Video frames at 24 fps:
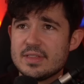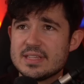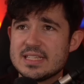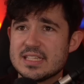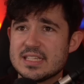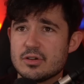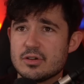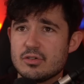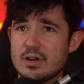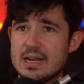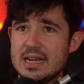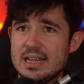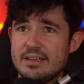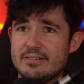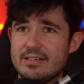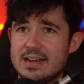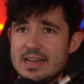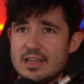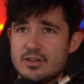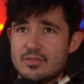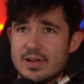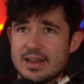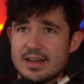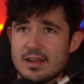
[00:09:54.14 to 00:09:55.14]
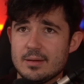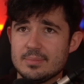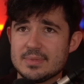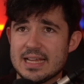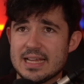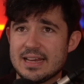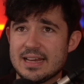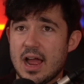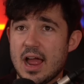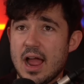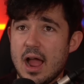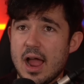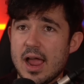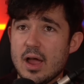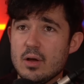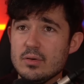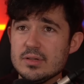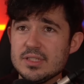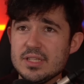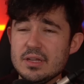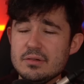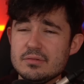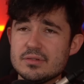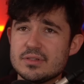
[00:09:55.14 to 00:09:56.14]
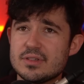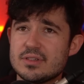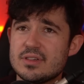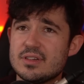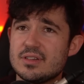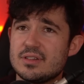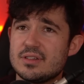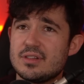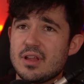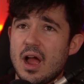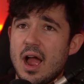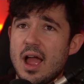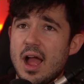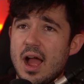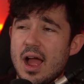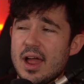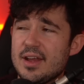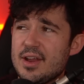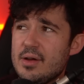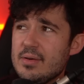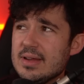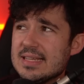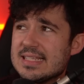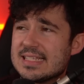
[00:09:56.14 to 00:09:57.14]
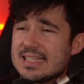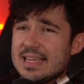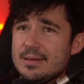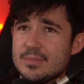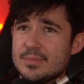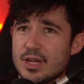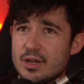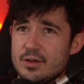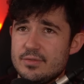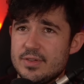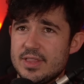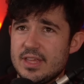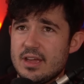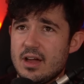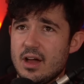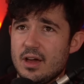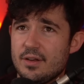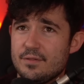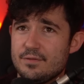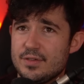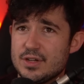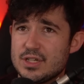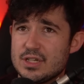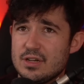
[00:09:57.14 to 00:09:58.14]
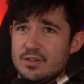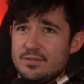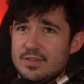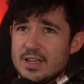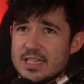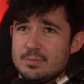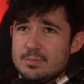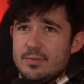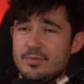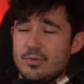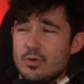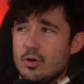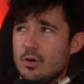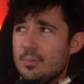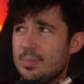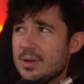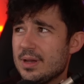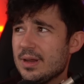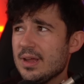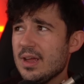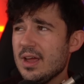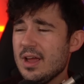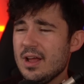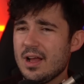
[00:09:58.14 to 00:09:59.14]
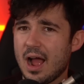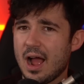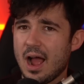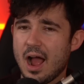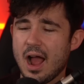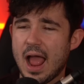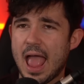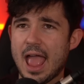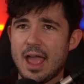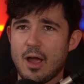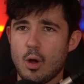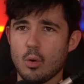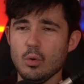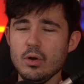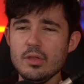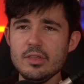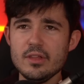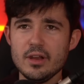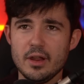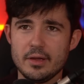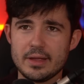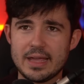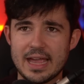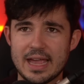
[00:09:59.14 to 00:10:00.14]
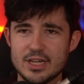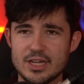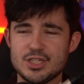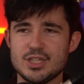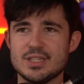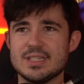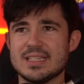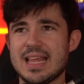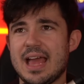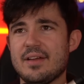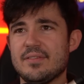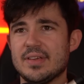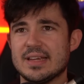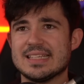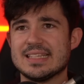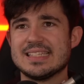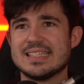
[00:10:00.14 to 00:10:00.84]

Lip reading: this is a really great update. I know I skimmed over the art and visual effects before, but all of the locations having